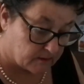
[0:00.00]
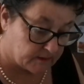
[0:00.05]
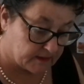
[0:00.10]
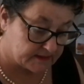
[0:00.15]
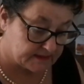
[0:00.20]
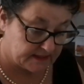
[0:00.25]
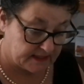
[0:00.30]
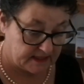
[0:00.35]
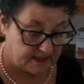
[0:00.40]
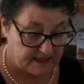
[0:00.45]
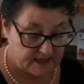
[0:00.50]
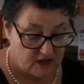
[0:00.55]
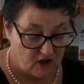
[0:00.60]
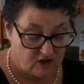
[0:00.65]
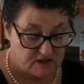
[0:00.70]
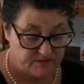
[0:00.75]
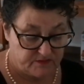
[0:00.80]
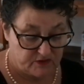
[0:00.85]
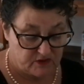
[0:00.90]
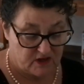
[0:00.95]
let's see, it
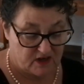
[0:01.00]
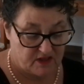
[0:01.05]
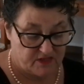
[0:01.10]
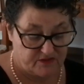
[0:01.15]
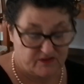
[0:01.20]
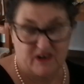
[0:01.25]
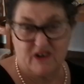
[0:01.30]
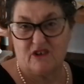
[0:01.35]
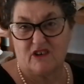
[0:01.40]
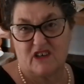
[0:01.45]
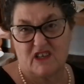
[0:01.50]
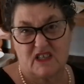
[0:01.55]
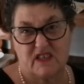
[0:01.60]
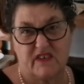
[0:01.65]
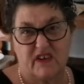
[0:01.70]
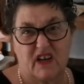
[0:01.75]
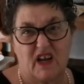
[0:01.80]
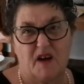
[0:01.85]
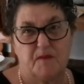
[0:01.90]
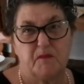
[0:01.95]
calls for 3/4 of
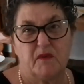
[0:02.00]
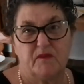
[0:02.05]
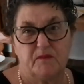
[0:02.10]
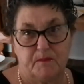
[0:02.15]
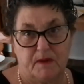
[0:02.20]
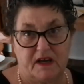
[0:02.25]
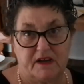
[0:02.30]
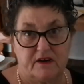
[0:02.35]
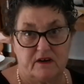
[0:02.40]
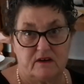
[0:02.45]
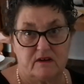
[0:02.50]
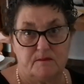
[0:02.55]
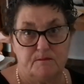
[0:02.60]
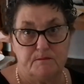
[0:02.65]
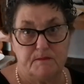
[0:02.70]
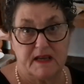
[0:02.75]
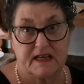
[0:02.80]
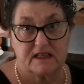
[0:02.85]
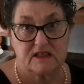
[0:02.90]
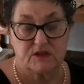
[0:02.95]
a cup of butter
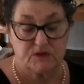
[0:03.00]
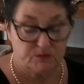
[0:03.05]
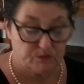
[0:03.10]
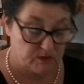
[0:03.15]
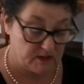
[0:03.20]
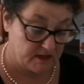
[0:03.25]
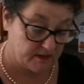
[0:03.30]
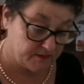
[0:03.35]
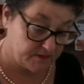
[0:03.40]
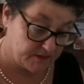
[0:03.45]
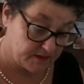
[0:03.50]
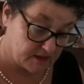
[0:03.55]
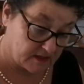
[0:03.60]
mixed with